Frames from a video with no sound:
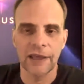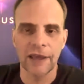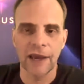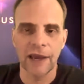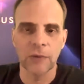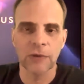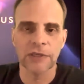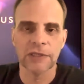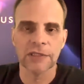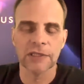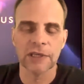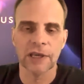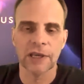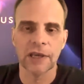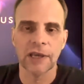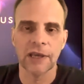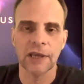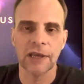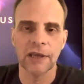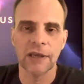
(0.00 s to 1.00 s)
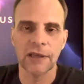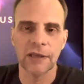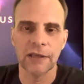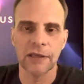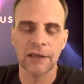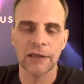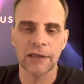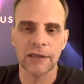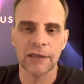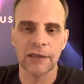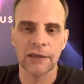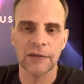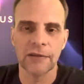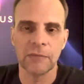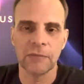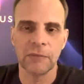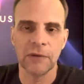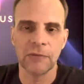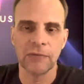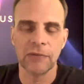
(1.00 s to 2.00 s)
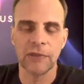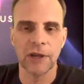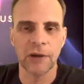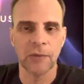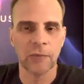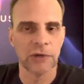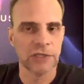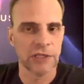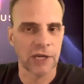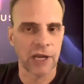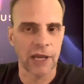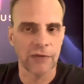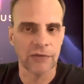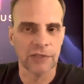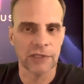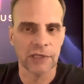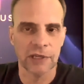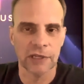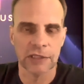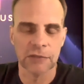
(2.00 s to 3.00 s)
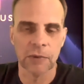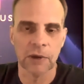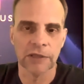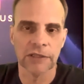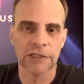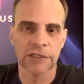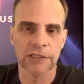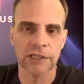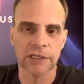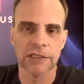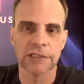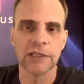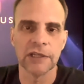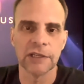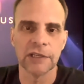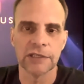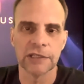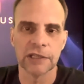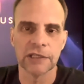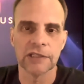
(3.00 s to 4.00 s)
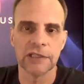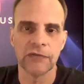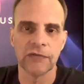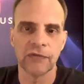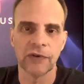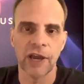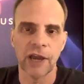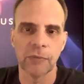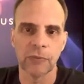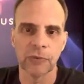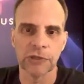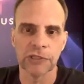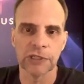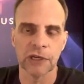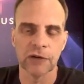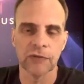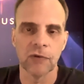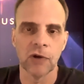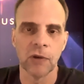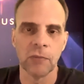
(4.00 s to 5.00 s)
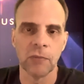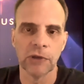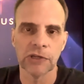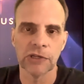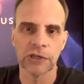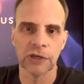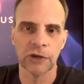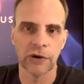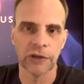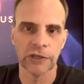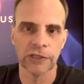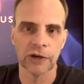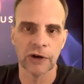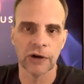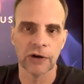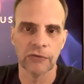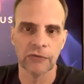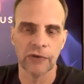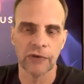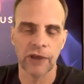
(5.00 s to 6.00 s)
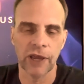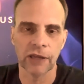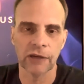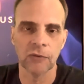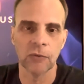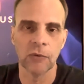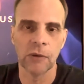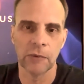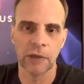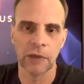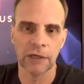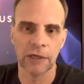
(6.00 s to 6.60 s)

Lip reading: I would say, the numbers that I've seen is about 60 to 65% of all missionaries are in fact women.